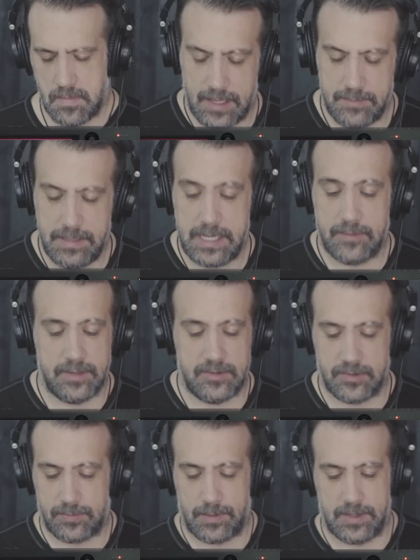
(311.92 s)
I immediately
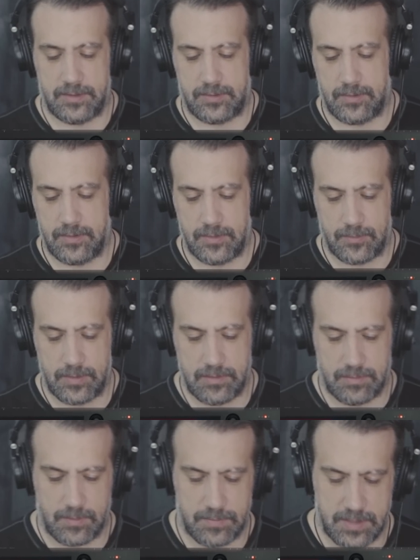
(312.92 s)
just want to turn the
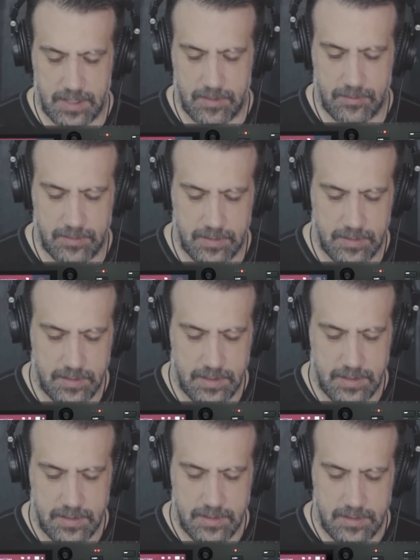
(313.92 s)
reverb down,
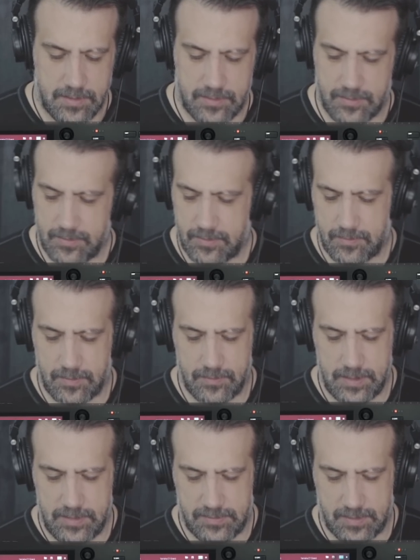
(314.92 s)
turn the
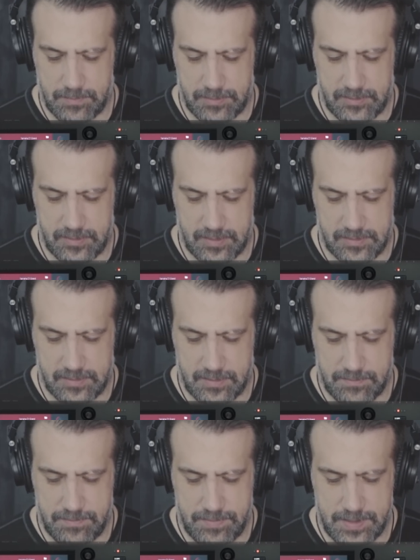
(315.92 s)
release up just a
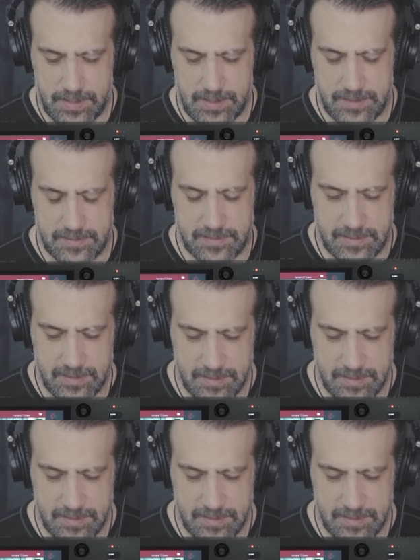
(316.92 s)
bit.